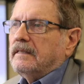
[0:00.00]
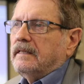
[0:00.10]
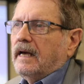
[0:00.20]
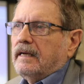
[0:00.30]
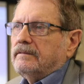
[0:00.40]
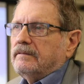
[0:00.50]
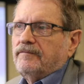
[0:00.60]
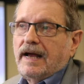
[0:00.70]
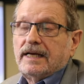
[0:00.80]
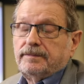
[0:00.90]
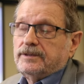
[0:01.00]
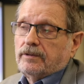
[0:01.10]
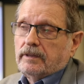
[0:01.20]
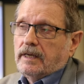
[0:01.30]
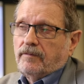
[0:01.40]
that the vast
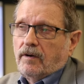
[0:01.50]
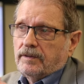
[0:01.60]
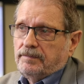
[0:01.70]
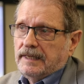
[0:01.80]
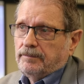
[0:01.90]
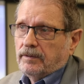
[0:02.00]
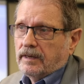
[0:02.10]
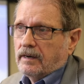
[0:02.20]
majority of all the people in